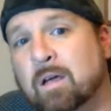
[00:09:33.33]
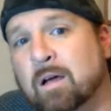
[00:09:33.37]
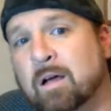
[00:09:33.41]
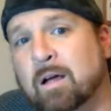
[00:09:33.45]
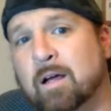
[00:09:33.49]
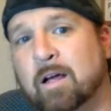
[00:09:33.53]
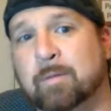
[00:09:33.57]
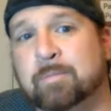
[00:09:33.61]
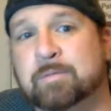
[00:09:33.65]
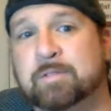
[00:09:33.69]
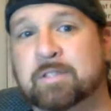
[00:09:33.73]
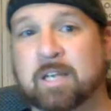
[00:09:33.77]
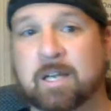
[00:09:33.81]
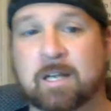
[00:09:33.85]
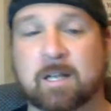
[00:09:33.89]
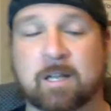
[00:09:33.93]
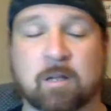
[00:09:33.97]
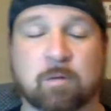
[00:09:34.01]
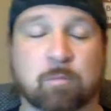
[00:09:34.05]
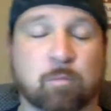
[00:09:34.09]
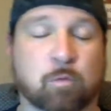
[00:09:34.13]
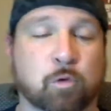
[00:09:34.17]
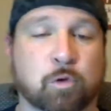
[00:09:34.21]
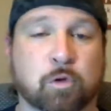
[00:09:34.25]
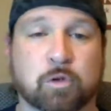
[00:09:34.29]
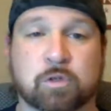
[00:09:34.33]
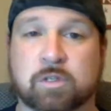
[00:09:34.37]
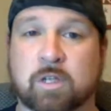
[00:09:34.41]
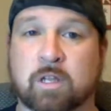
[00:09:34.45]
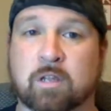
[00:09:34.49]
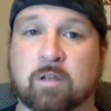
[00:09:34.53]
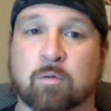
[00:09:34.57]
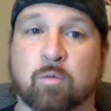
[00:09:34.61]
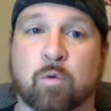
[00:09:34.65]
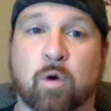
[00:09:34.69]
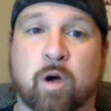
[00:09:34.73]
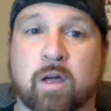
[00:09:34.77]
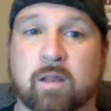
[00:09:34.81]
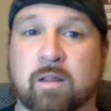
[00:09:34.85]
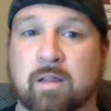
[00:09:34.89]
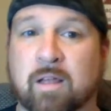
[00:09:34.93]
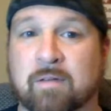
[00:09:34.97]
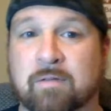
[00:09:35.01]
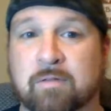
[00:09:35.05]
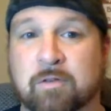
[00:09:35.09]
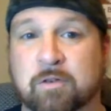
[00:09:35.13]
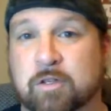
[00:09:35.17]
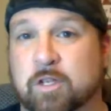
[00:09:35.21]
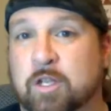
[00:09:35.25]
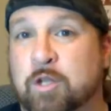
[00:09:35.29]
upsetting them. Or there's other
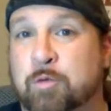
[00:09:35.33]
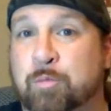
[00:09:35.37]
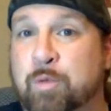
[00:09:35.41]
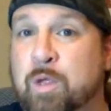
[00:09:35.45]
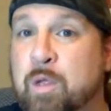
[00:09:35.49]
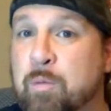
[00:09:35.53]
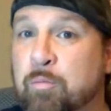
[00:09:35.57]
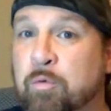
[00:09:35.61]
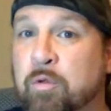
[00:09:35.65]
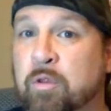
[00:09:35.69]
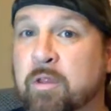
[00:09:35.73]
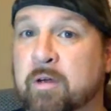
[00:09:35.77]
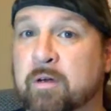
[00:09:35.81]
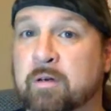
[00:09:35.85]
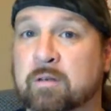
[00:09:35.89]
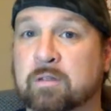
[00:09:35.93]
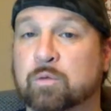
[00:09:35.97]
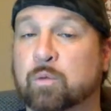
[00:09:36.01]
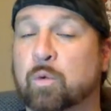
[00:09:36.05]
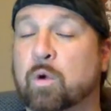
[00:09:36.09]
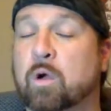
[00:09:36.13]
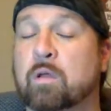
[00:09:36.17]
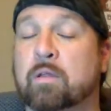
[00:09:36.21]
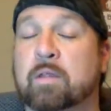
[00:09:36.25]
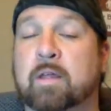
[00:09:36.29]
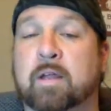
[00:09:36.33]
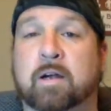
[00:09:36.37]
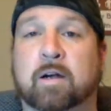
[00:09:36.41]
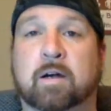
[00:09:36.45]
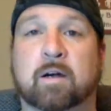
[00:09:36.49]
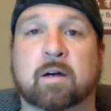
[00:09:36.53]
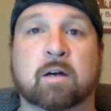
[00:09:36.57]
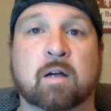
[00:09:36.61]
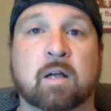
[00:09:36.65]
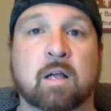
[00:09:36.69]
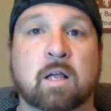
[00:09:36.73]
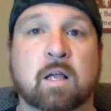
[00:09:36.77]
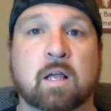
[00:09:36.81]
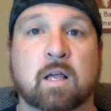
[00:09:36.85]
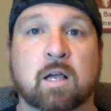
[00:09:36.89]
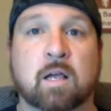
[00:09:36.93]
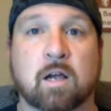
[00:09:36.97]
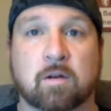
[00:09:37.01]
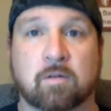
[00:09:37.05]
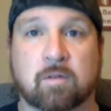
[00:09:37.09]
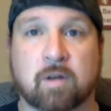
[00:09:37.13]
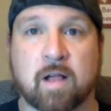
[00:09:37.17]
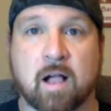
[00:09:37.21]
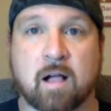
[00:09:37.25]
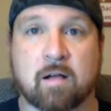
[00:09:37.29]
wildlife, there's other people there as well that are
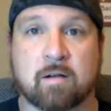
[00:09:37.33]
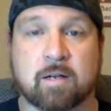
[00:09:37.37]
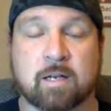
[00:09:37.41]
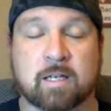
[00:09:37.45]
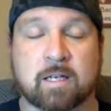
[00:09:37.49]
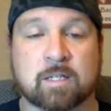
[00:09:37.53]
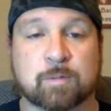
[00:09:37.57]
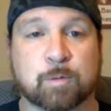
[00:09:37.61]
around.